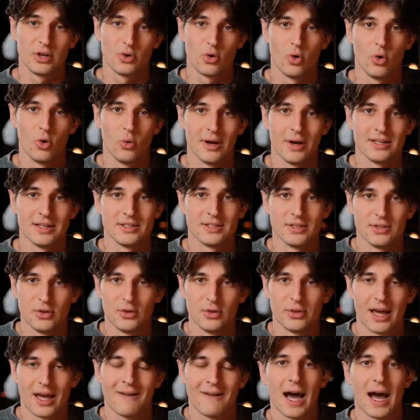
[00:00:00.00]
cool way to
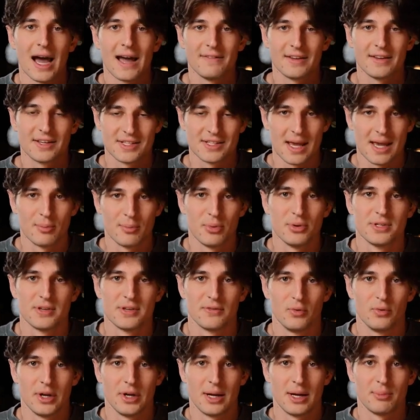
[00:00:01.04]
do that. I have examples
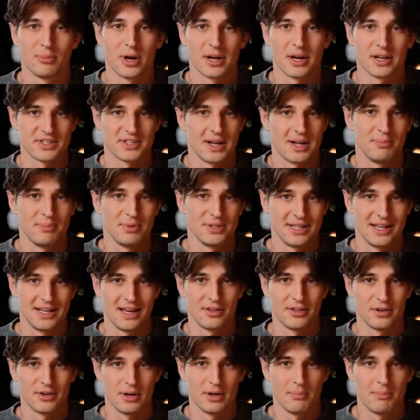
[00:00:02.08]
of winning products that I put
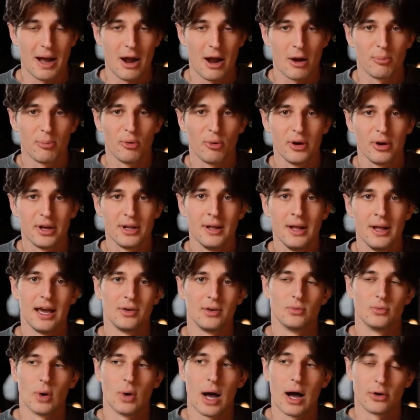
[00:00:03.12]
together in a PowerPoint,
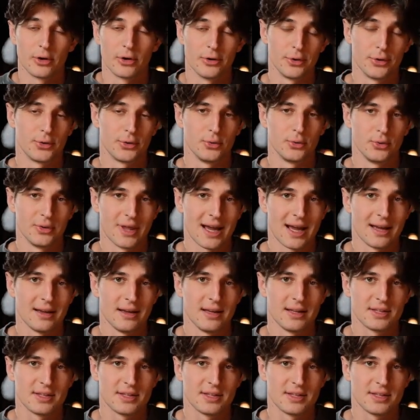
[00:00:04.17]
and I'll go through that.